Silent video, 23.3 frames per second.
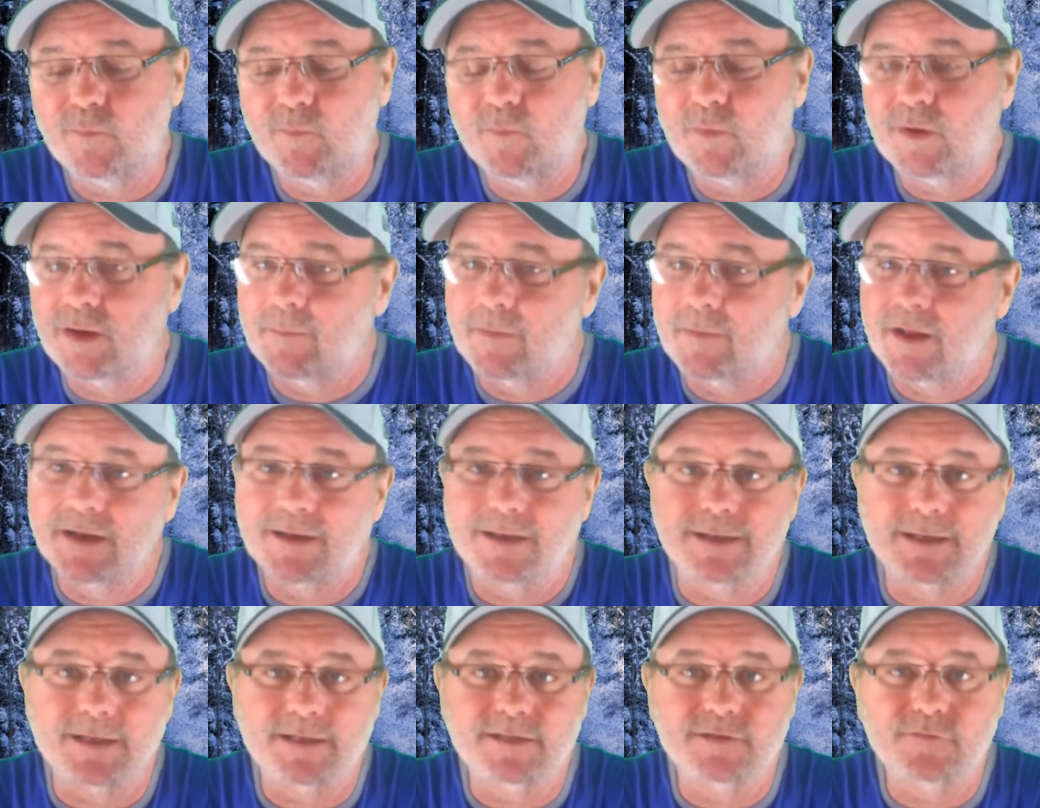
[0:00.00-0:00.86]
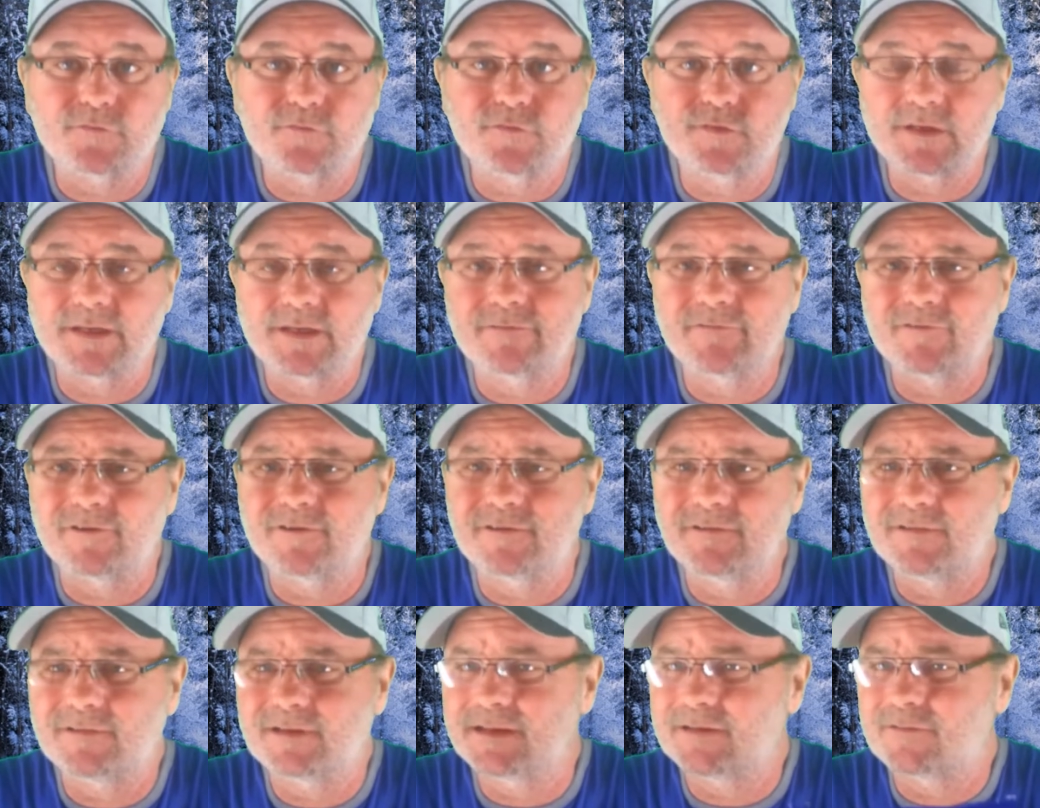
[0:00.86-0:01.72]
But I'm not going to get the
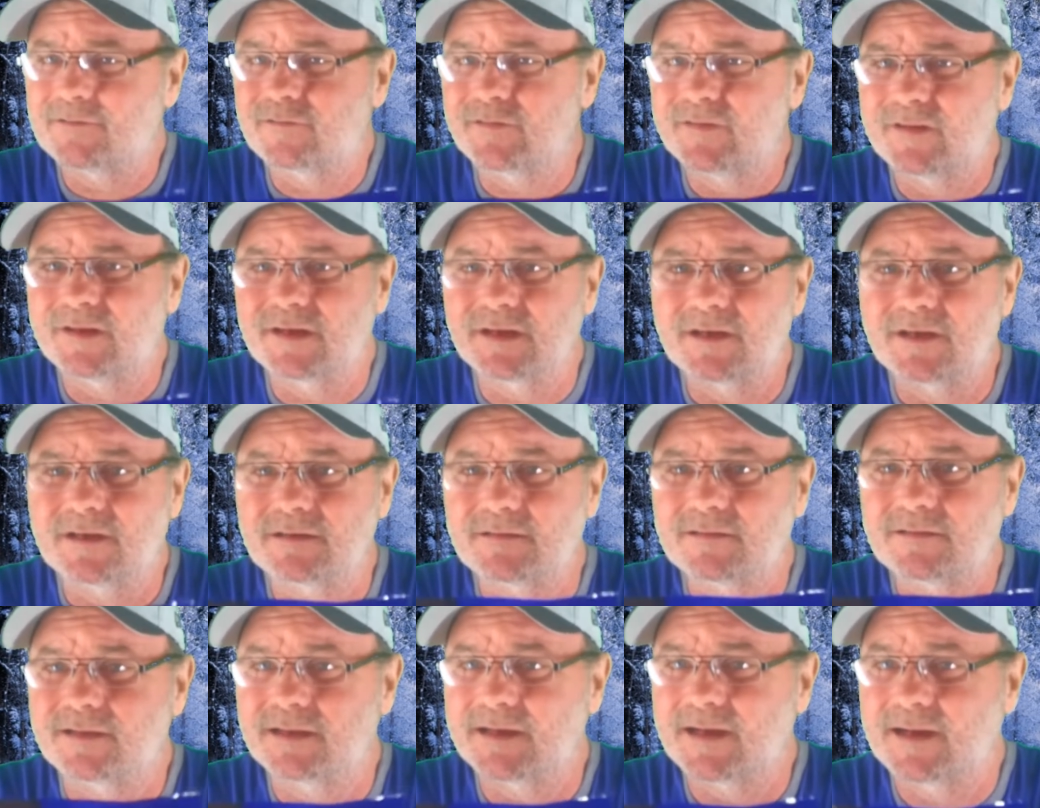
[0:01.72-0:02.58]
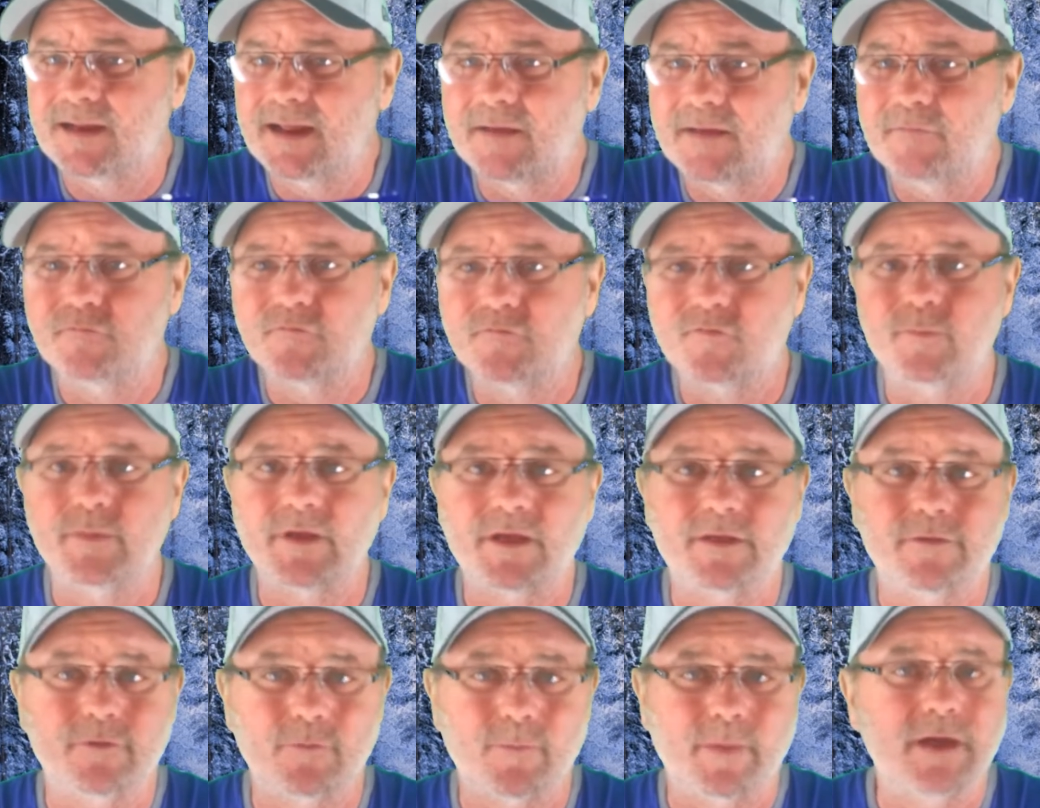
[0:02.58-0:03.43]
flavor, I don't think, that I have from
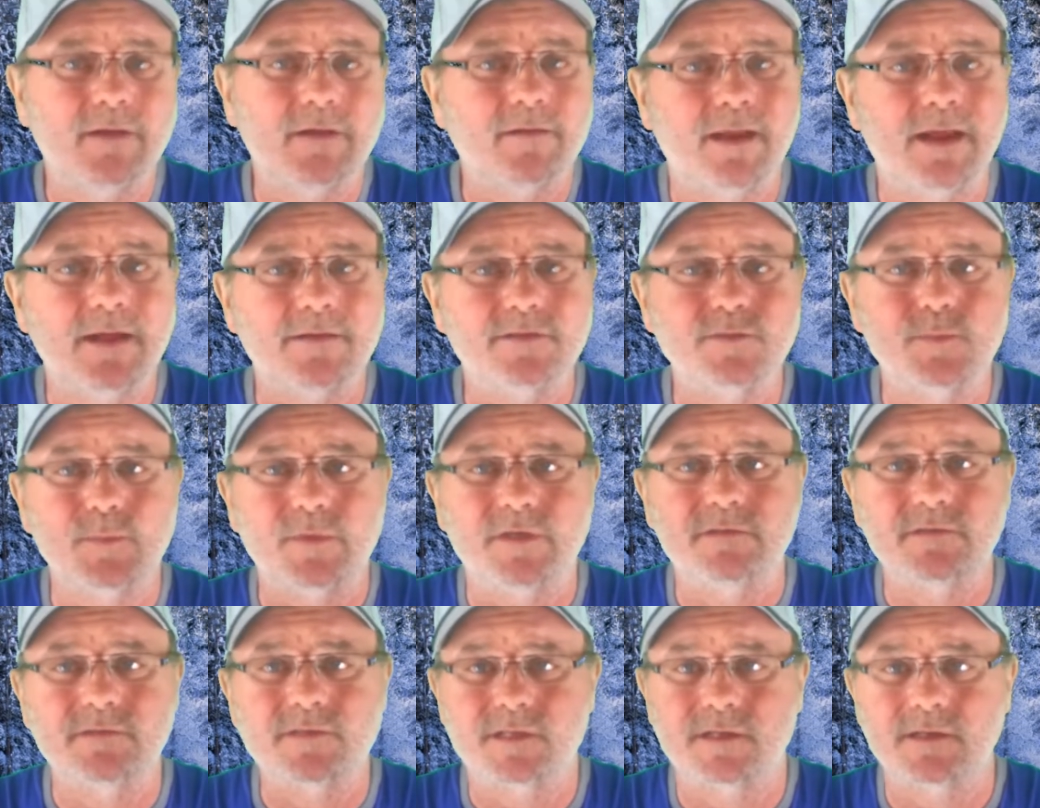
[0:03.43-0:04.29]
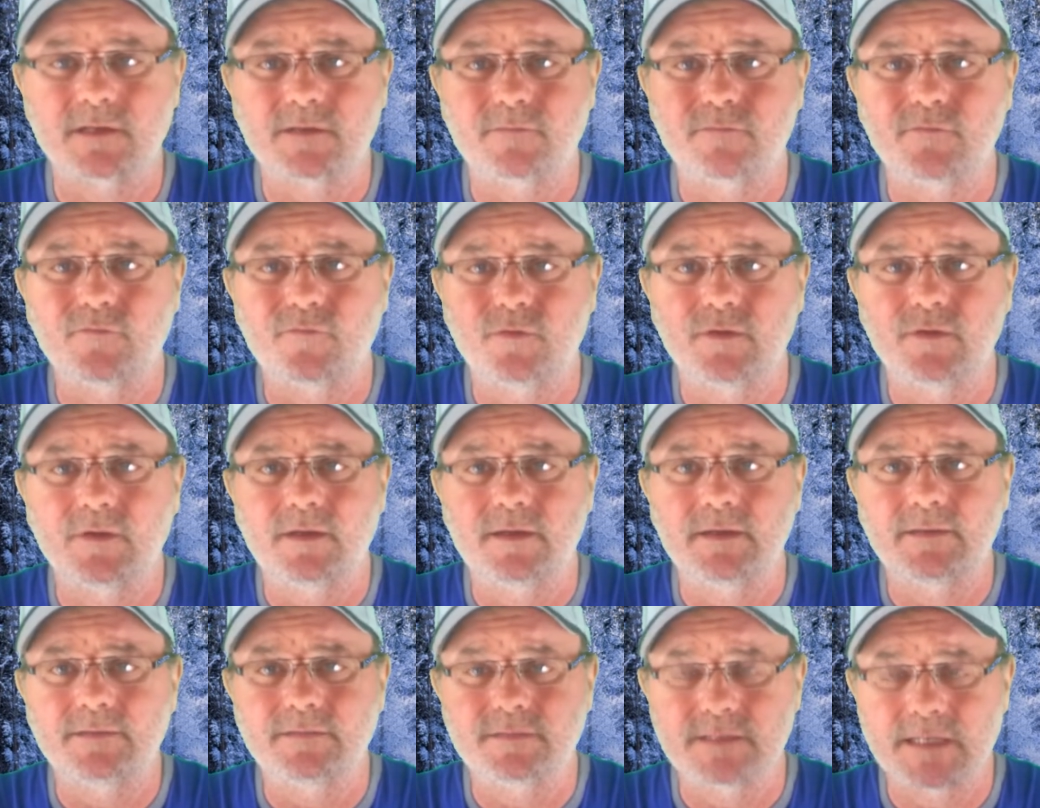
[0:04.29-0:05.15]
the other Mountain House meals that I've
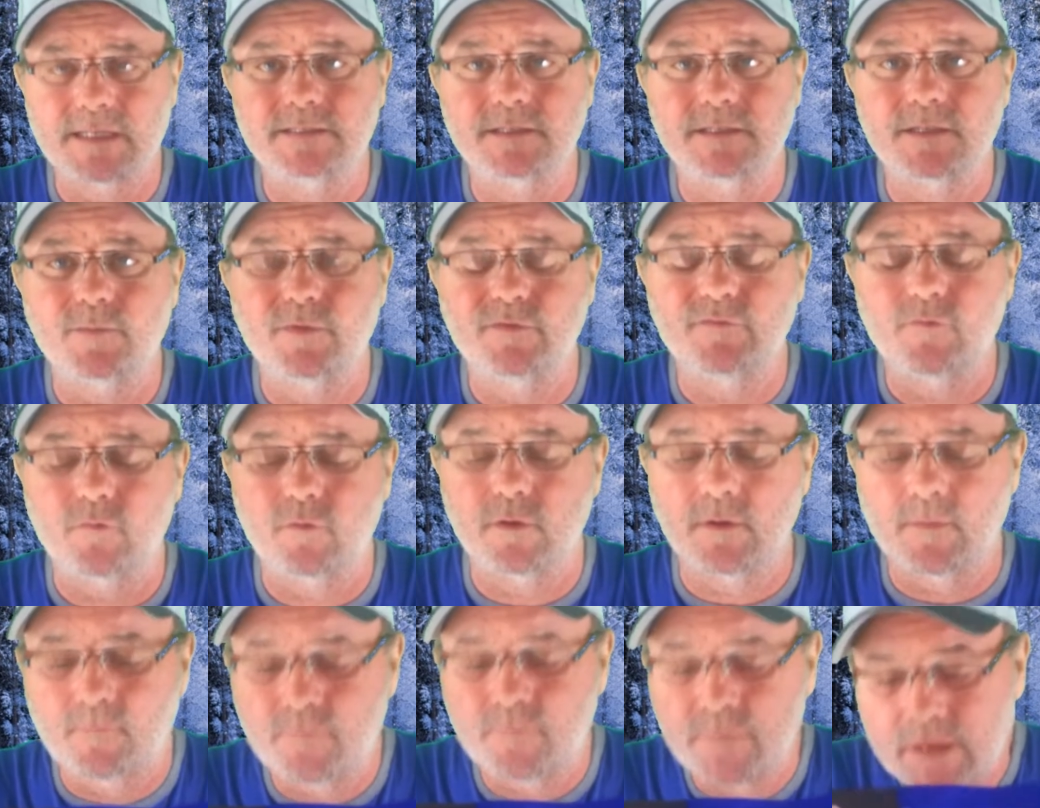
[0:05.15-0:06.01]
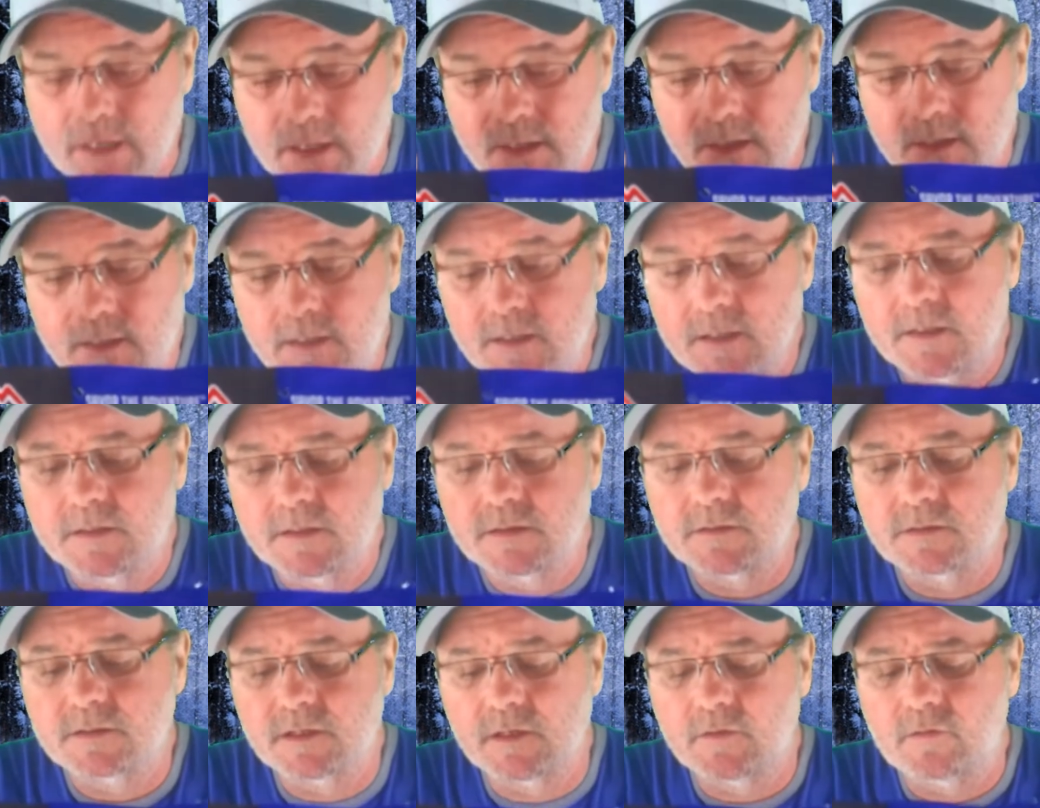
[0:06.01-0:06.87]
tasted before.
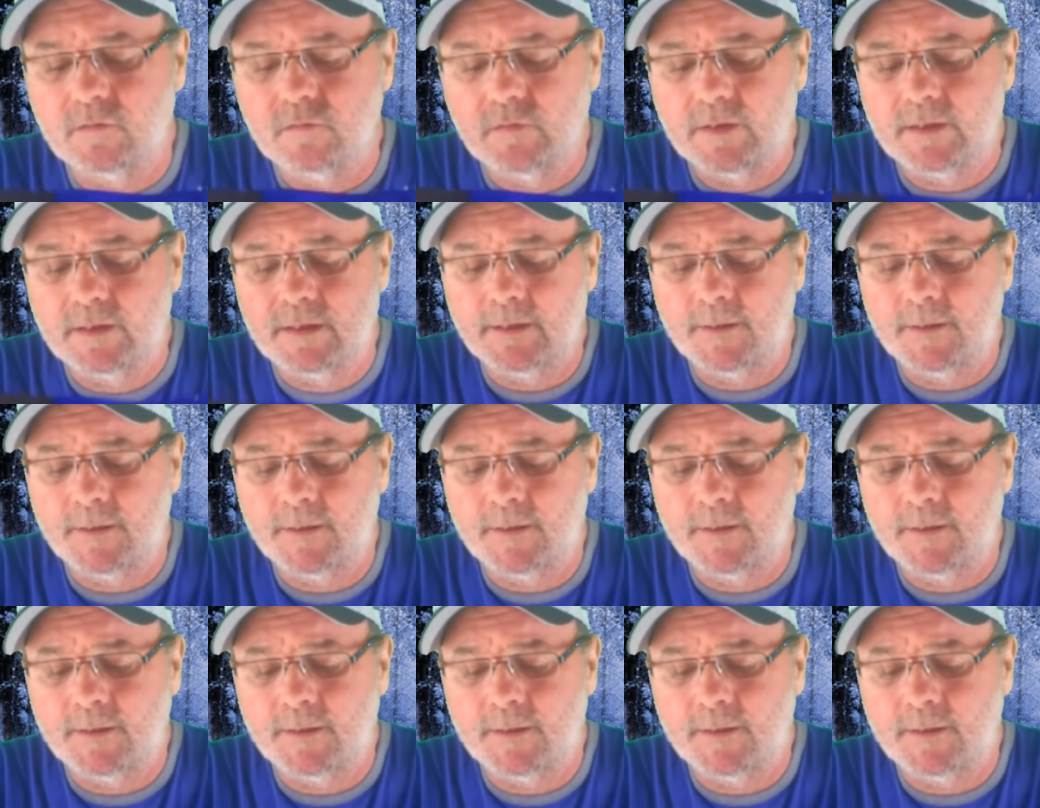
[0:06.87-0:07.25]
So